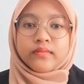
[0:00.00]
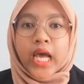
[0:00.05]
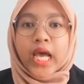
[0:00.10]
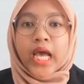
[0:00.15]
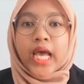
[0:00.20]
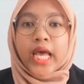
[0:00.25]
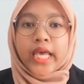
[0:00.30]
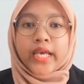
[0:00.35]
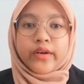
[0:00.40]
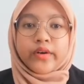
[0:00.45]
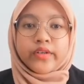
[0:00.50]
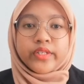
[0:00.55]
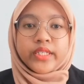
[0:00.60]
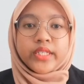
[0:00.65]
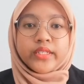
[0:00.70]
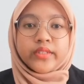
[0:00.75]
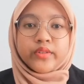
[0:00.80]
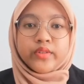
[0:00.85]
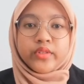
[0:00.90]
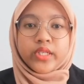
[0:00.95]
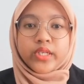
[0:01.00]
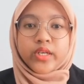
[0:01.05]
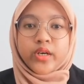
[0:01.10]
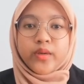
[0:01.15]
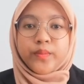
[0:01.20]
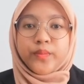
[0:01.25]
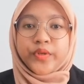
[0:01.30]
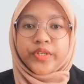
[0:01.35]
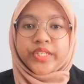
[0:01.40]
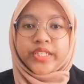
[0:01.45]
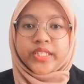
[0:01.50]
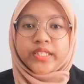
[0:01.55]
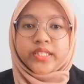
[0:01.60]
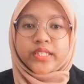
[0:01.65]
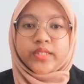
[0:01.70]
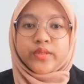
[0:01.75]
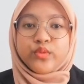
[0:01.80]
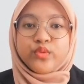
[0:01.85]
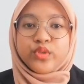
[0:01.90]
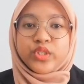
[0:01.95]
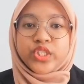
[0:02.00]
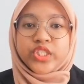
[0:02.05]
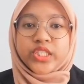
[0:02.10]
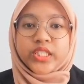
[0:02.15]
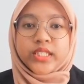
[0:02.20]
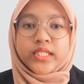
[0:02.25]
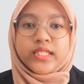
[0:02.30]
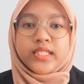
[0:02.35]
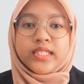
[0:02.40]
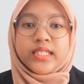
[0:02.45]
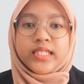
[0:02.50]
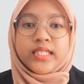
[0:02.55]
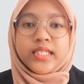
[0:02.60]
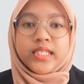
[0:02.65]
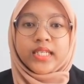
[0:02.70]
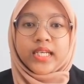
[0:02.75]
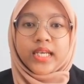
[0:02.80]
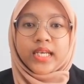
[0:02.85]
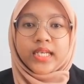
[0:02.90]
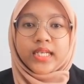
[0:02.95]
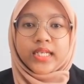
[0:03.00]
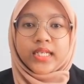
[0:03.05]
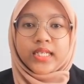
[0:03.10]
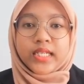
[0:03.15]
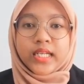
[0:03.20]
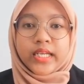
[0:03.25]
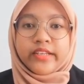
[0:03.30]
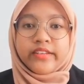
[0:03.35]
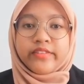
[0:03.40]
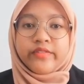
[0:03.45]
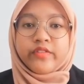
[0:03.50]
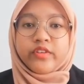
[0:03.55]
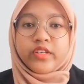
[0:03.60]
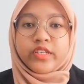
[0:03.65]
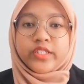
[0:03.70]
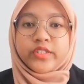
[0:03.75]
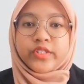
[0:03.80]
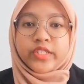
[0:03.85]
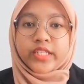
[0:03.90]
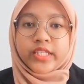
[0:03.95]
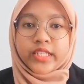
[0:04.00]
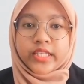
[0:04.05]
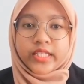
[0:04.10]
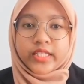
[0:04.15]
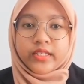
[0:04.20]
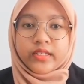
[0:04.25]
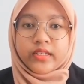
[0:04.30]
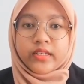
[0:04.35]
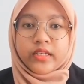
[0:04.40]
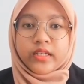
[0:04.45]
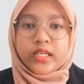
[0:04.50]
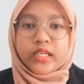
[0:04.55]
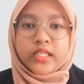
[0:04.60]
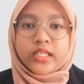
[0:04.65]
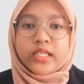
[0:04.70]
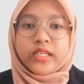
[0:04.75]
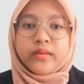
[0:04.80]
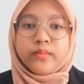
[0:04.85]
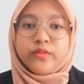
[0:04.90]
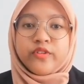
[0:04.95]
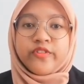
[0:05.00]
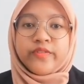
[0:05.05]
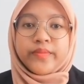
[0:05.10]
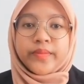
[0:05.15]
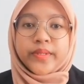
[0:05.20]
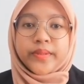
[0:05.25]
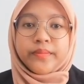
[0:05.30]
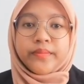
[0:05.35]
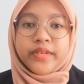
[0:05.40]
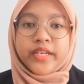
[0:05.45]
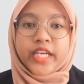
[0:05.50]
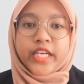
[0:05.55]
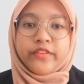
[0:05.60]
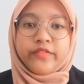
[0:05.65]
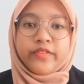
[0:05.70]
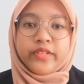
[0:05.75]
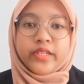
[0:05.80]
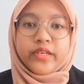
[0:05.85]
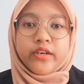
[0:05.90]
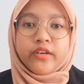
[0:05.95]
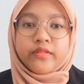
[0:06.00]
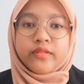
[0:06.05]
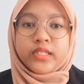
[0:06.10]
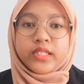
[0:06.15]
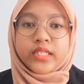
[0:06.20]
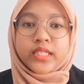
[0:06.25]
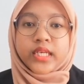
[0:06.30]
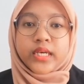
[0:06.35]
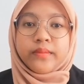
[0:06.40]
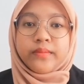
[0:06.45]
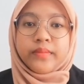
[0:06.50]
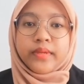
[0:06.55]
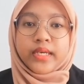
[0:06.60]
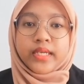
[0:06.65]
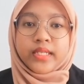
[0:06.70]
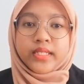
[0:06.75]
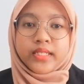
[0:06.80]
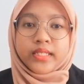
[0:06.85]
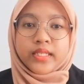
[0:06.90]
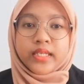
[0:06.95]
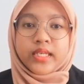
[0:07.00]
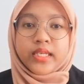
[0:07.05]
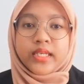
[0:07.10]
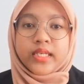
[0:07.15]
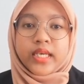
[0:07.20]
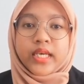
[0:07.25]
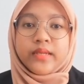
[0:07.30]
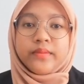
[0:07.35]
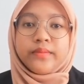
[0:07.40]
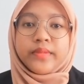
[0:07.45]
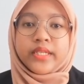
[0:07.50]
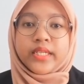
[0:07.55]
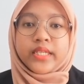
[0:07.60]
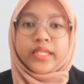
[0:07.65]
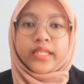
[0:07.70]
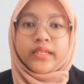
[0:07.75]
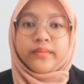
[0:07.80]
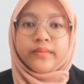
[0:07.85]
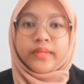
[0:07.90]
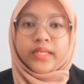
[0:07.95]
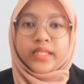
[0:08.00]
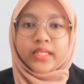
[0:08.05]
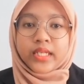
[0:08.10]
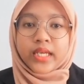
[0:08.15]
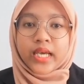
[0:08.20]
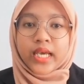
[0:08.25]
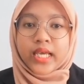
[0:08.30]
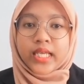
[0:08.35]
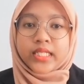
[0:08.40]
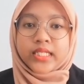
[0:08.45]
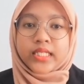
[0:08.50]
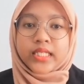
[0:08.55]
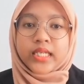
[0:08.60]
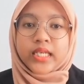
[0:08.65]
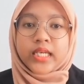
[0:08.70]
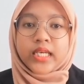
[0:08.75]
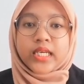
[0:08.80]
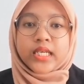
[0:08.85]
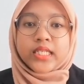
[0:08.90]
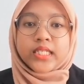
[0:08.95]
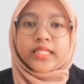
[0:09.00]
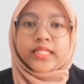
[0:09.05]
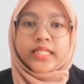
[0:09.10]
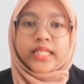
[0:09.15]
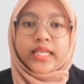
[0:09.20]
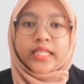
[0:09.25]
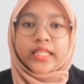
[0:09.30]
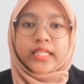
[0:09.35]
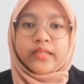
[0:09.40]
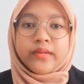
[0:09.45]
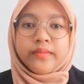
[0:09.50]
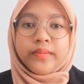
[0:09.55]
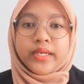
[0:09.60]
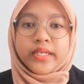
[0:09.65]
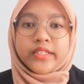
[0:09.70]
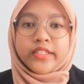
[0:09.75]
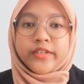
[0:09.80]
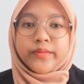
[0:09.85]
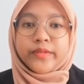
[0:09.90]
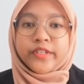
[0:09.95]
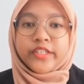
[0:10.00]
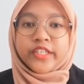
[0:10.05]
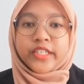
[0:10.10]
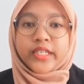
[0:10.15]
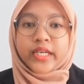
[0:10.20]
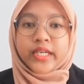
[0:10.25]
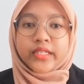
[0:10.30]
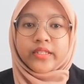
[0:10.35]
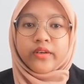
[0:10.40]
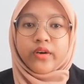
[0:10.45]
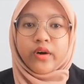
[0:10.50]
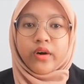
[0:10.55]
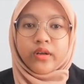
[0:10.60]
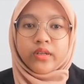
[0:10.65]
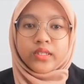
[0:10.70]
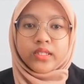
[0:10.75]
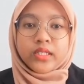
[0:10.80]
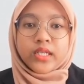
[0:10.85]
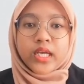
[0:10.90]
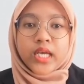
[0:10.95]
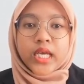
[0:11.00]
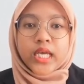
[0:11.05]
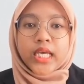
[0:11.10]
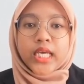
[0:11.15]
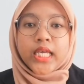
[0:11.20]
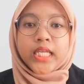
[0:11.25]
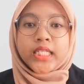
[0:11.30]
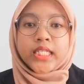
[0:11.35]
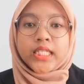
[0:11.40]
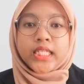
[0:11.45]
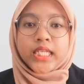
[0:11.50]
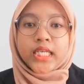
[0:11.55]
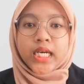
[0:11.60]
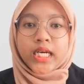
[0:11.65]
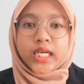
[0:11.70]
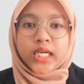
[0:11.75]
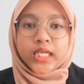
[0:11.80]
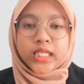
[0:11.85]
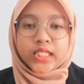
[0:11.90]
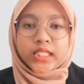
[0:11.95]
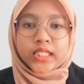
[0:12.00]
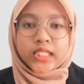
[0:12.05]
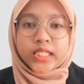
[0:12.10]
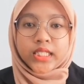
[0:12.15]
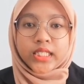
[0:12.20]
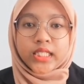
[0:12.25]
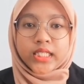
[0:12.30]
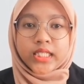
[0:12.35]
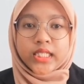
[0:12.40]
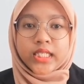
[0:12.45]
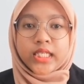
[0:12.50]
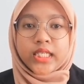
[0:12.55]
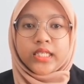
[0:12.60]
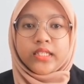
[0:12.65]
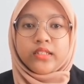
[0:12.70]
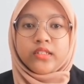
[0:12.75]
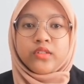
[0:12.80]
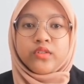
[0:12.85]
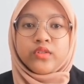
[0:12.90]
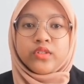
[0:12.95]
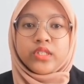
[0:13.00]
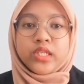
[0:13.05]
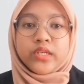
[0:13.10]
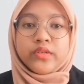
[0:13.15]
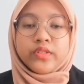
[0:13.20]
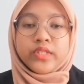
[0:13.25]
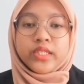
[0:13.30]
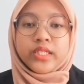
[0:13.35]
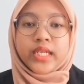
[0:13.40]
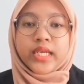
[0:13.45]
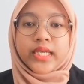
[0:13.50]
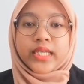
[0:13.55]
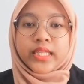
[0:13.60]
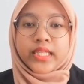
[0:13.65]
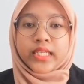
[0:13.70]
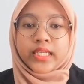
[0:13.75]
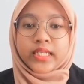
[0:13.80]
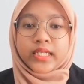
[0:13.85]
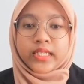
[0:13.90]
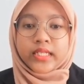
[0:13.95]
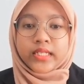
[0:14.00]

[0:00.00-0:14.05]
According to the components, which is turning angle and velocity, the movement behavior of the sun bears can be determined as stated by Zamri et al. In their journey in 2018.